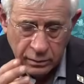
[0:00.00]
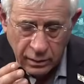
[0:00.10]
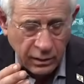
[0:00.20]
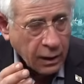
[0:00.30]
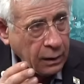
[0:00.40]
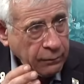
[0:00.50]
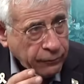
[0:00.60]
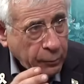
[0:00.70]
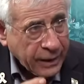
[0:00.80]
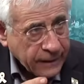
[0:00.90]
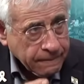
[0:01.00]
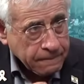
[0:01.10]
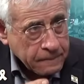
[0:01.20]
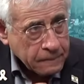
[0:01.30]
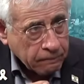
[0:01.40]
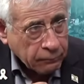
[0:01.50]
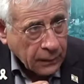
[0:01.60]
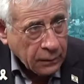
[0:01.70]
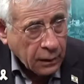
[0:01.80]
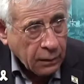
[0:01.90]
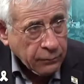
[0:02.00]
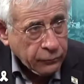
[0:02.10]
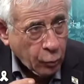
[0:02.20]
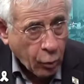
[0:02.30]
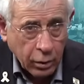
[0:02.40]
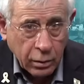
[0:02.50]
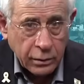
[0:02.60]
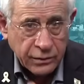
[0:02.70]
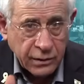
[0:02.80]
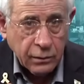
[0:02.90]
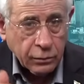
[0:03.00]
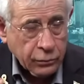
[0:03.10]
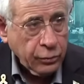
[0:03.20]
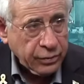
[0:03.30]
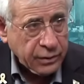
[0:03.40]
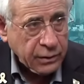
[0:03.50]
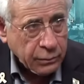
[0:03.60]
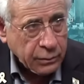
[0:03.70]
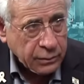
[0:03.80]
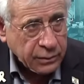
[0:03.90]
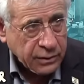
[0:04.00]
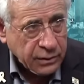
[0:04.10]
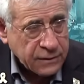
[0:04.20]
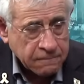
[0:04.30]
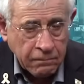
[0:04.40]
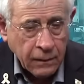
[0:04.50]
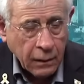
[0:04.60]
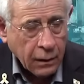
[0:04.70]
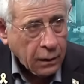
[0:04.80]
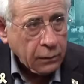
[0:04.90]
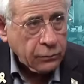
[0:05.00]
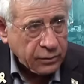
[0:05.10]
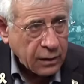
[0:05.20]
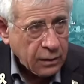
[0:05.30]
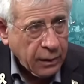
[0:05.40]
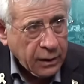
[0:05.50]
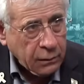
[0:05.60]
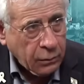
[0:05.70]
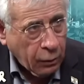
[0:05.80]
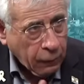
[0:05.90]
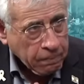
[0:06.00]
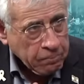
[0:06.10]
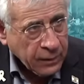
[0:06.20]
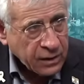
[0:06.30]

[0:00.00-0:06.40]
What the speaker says: that they are coming for money. They're coming to work year, 2, 3 years, and to take the money and go home.